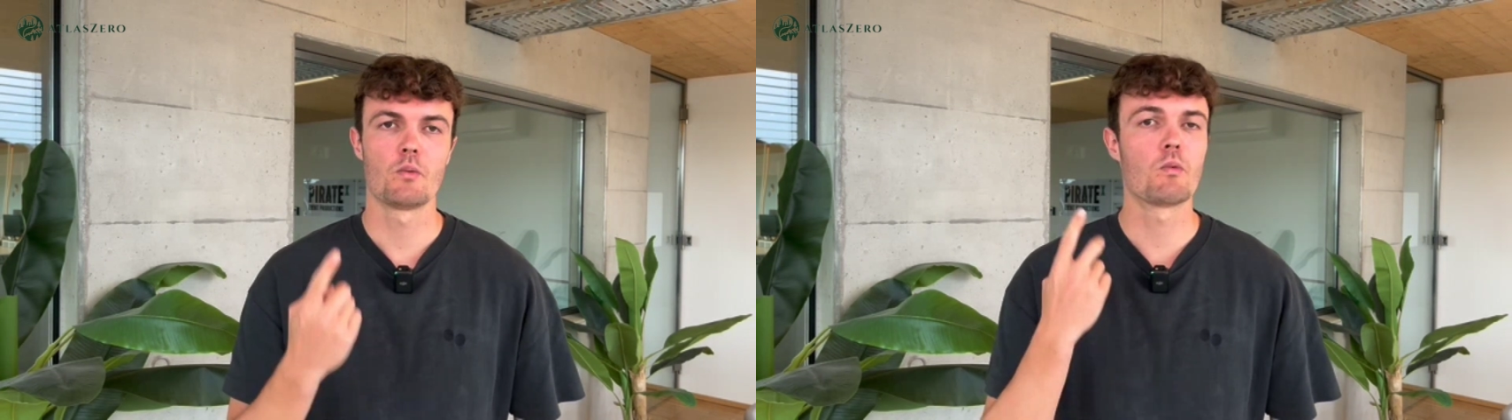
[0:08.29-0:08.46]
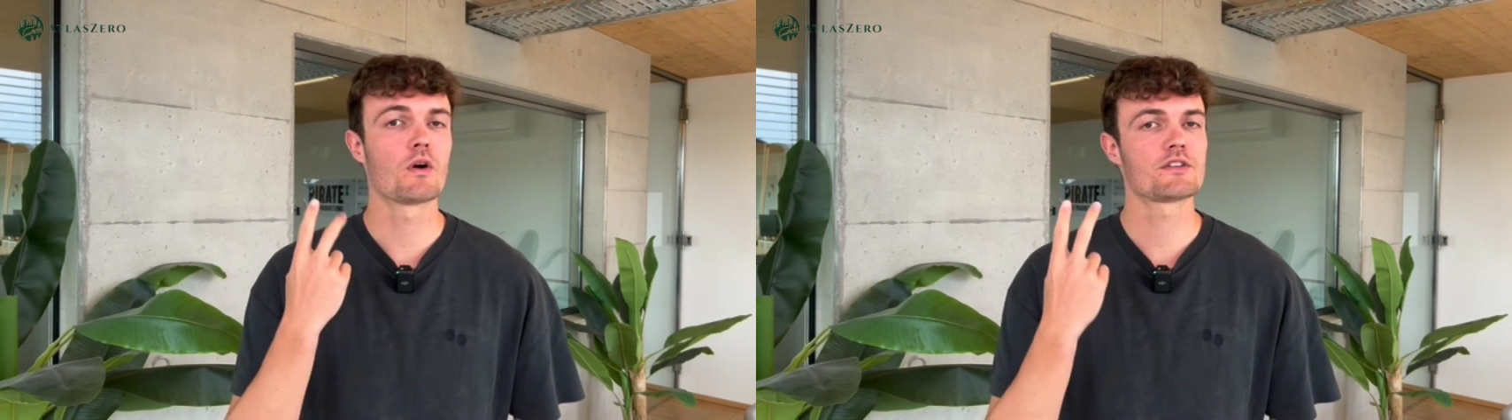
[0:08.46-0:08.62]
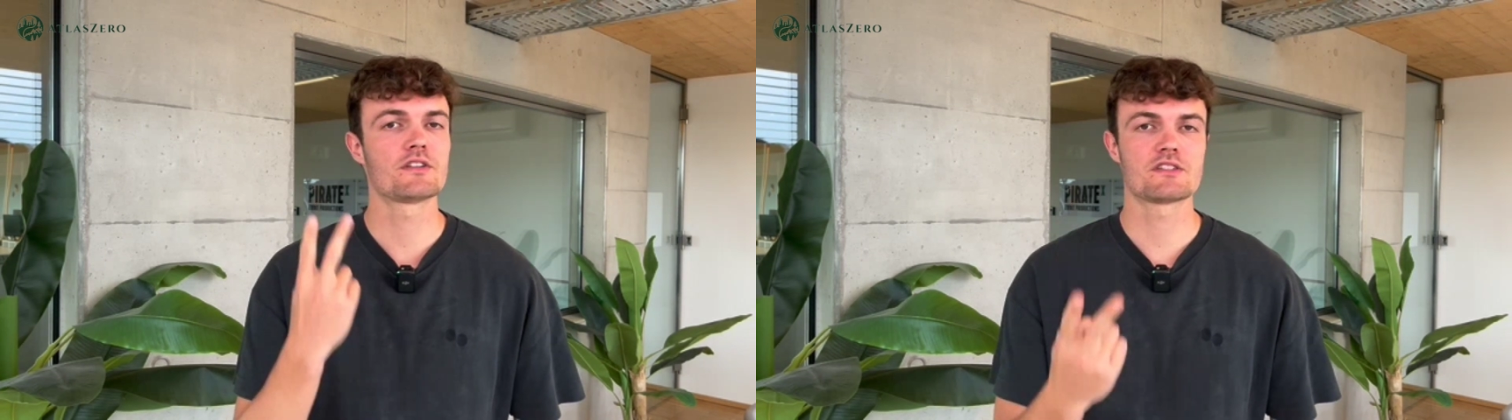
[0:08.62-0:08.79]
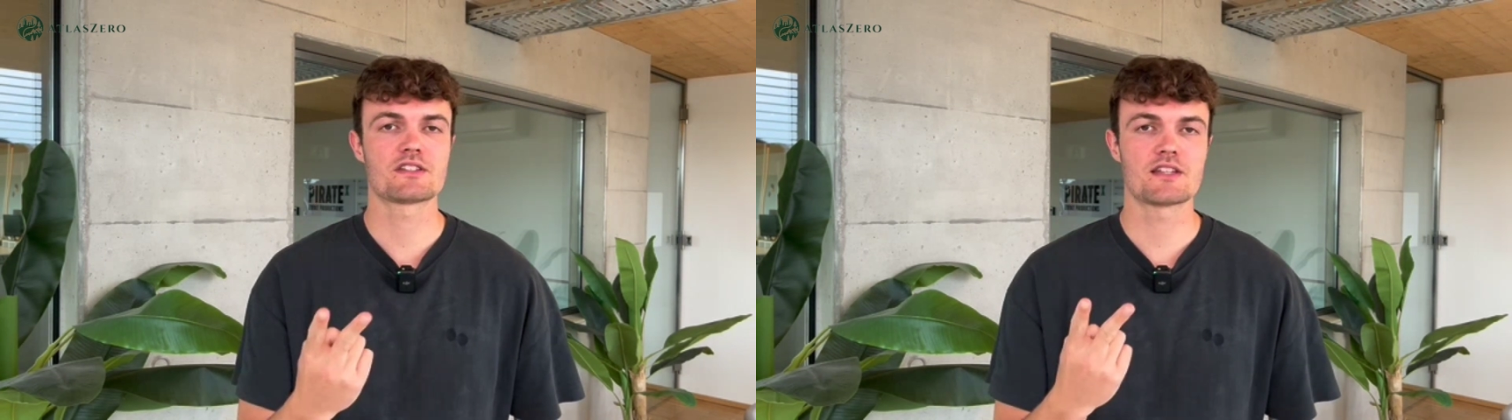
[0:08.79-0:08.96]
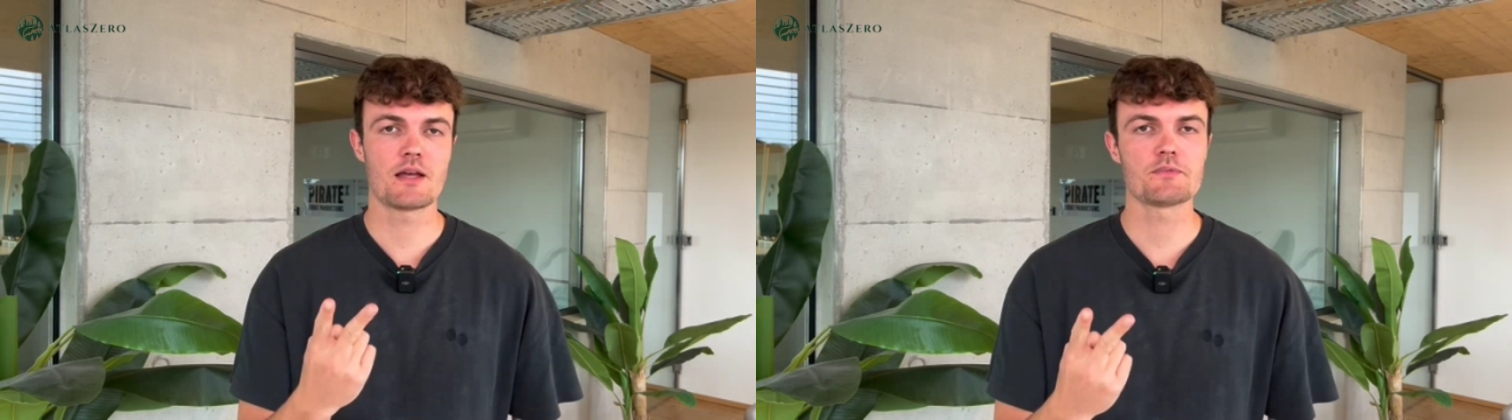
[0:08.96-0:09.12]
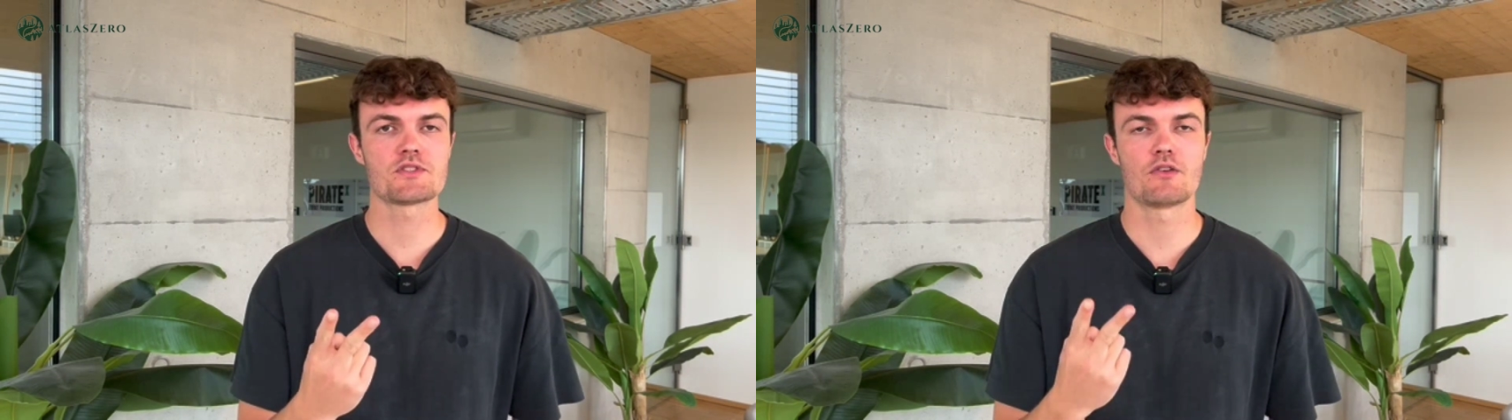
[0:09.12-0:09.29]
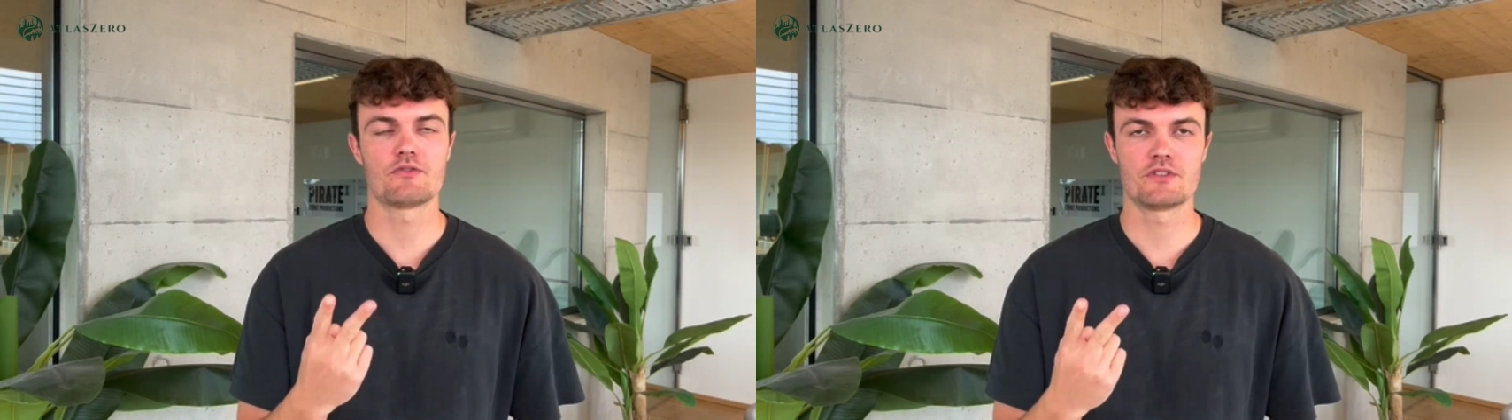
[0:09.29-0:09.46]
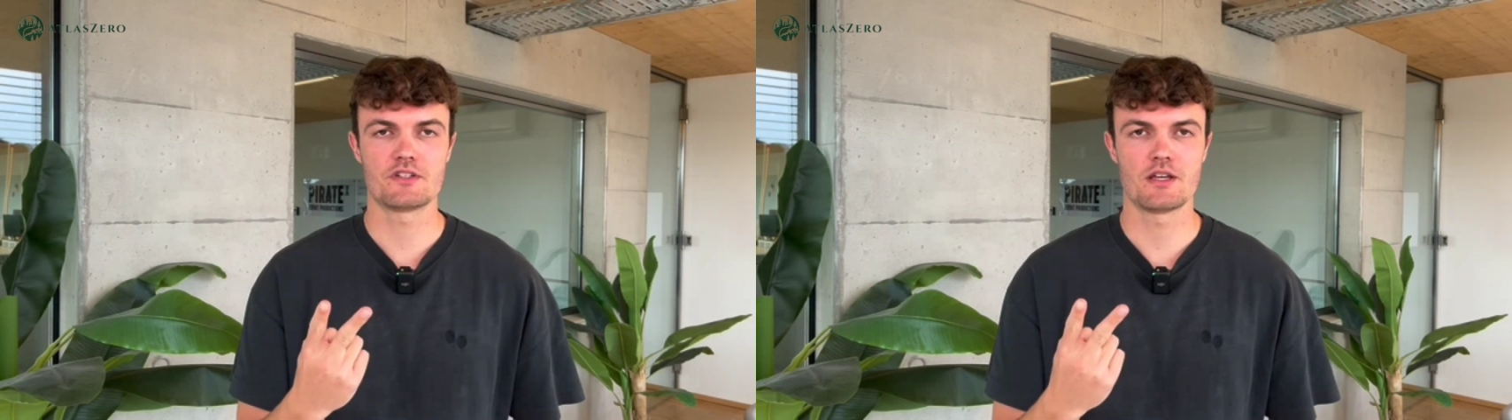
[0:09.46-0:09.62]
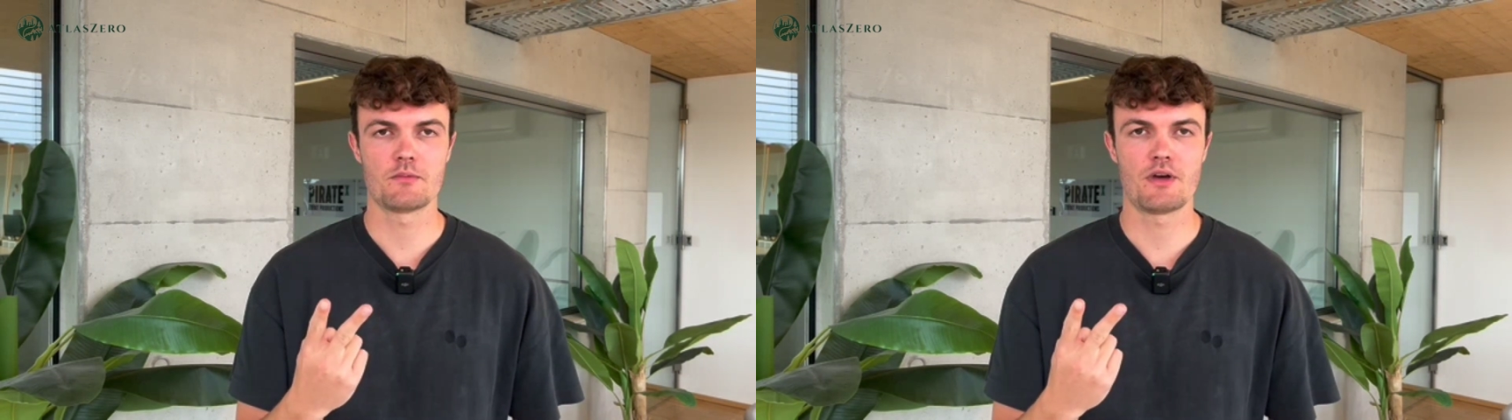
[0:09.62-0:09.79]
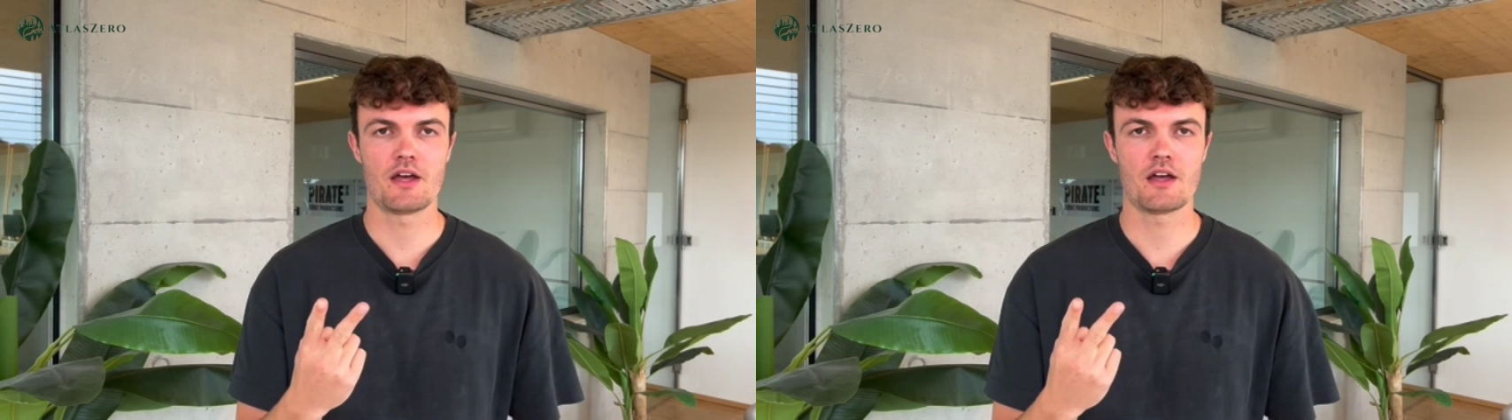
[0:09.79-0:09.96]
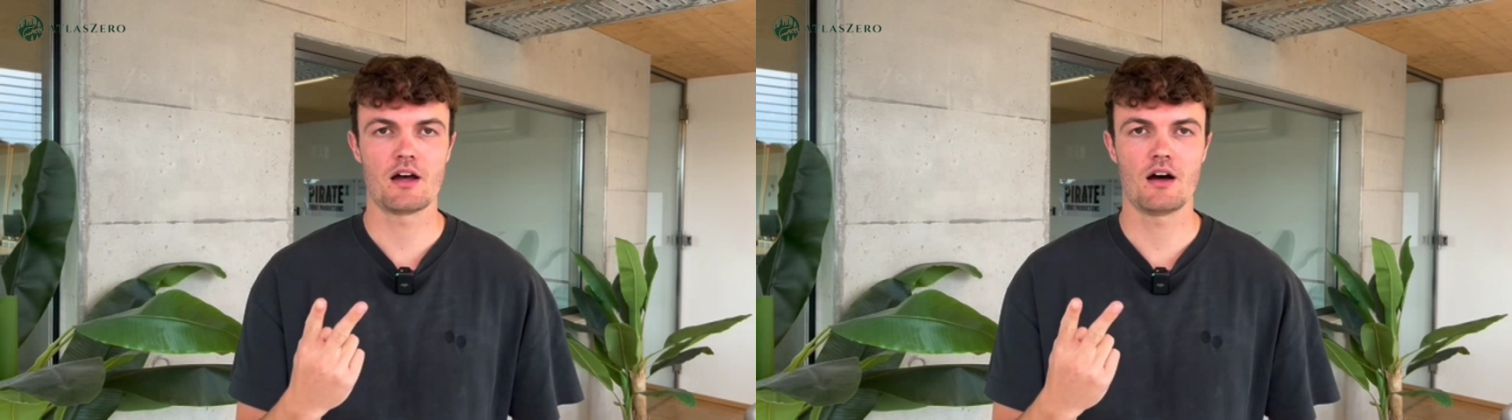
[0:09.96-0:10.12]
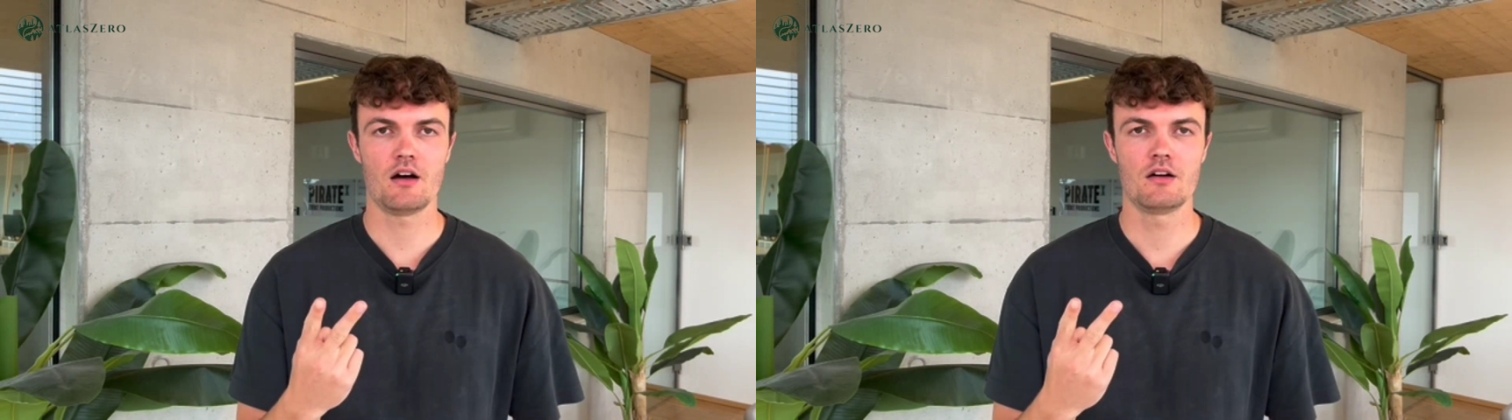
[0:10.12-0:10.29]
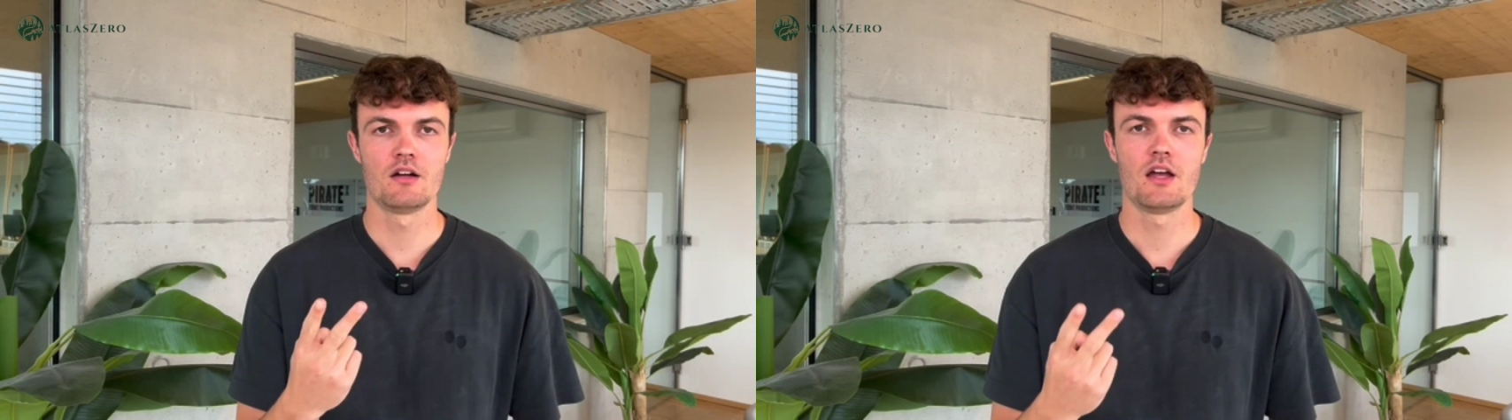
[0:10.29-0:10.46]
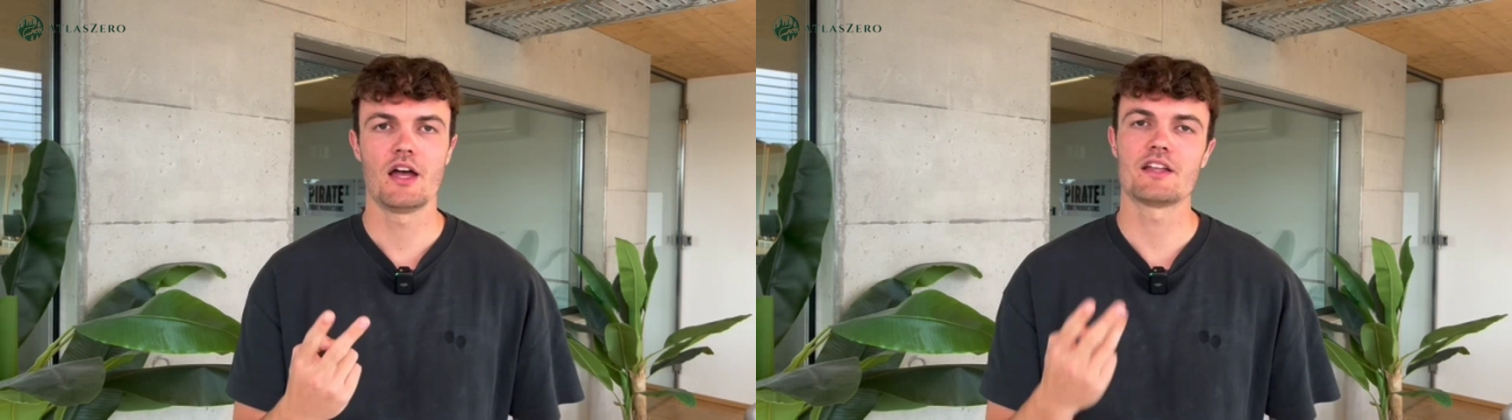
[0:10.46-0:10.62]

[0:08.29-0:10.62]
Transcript: what the steps of a DMA are,